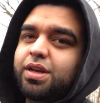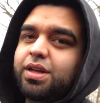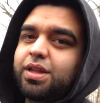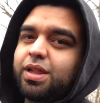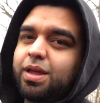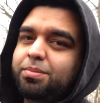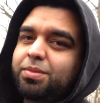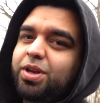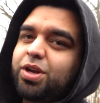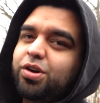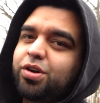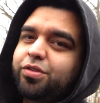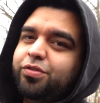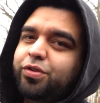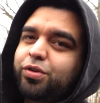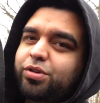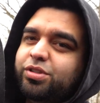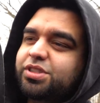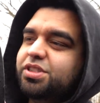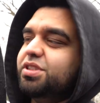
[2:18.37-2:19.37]
let me know if
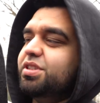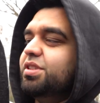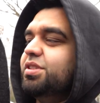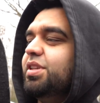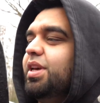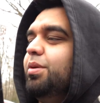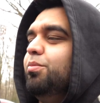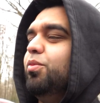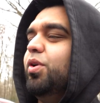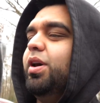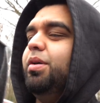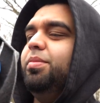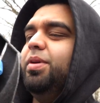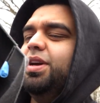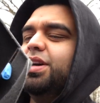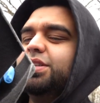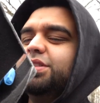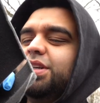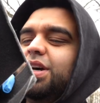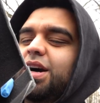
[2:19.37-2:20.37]
yours is the same way
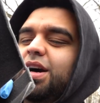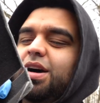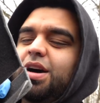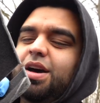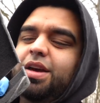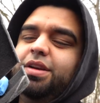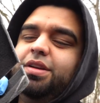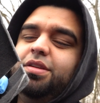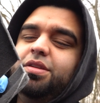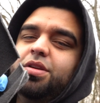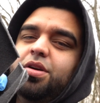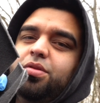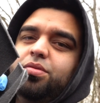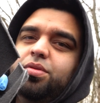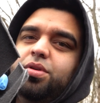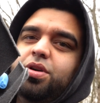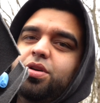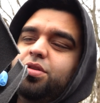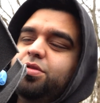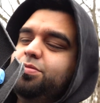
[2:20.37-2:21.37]
because I
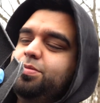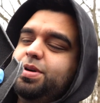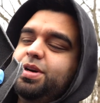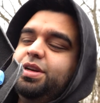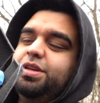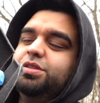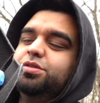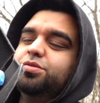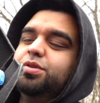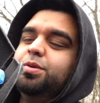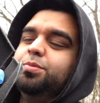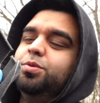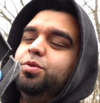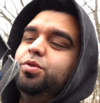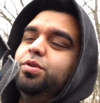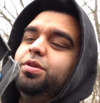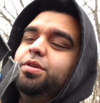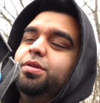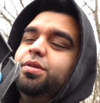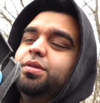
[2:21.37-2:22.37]
don't know if mine is ripped
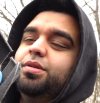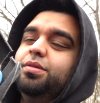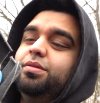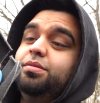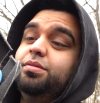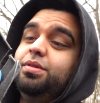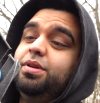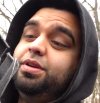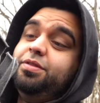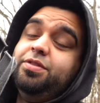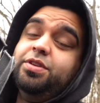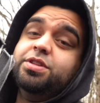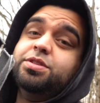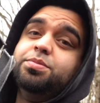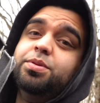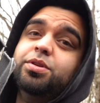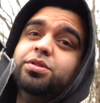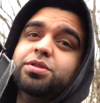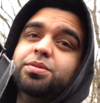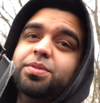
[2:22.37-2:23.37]
or if it's
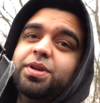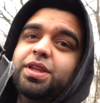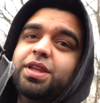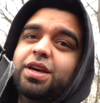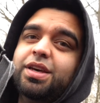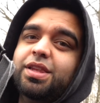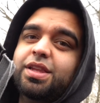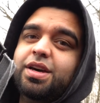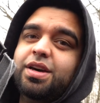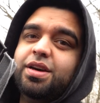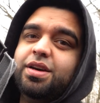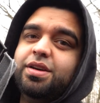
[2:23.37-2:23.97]
supposed to be like that.